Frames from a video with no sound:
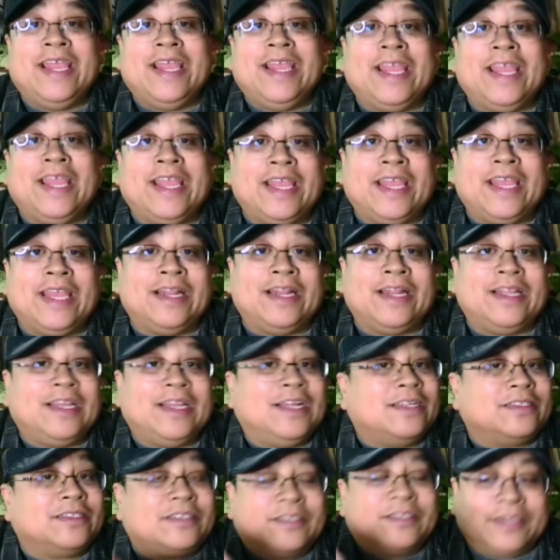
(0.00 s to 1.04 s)
and
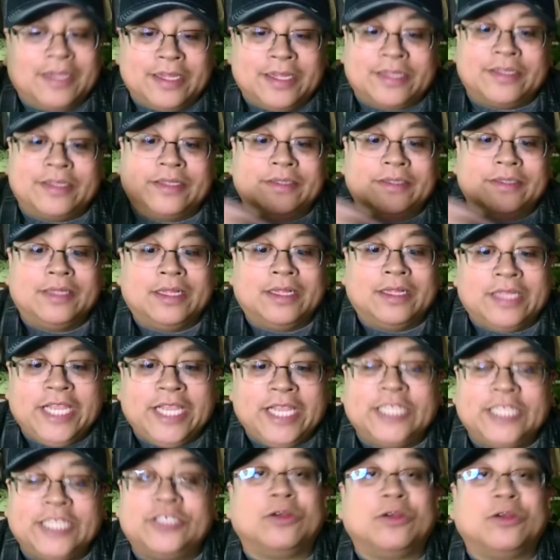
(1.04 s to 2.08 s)
it it
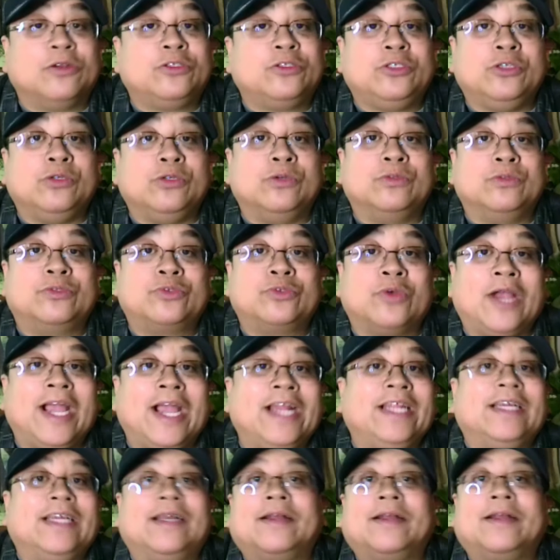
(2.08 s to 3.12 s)
leads her to try
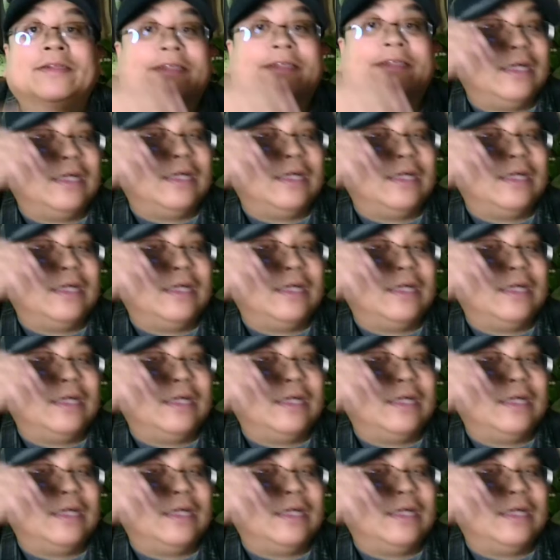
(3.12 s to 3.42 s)
to